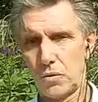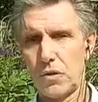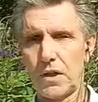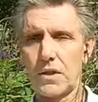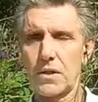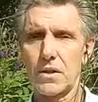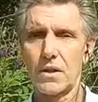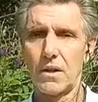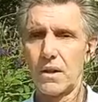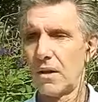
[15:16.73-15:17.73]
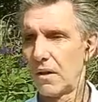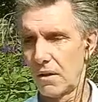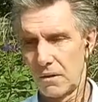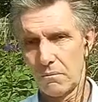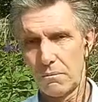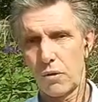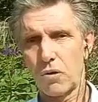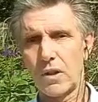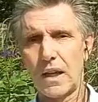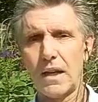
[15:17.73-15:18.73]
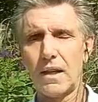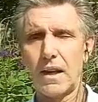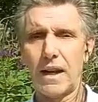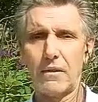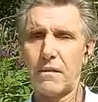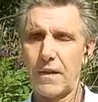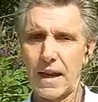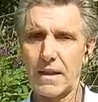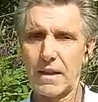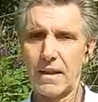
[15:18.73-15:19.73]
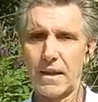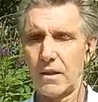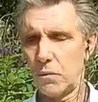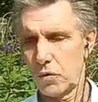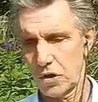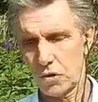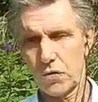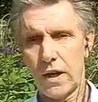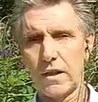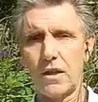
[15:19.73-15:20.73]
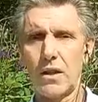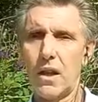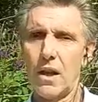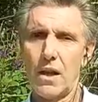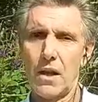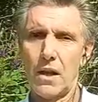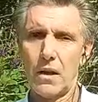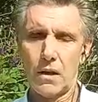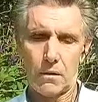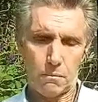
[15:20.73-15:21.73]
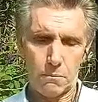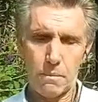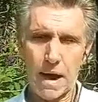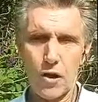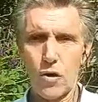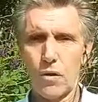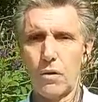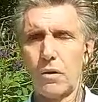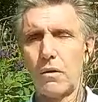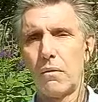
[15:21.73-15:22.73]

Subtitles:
to this protein and fat that was created by your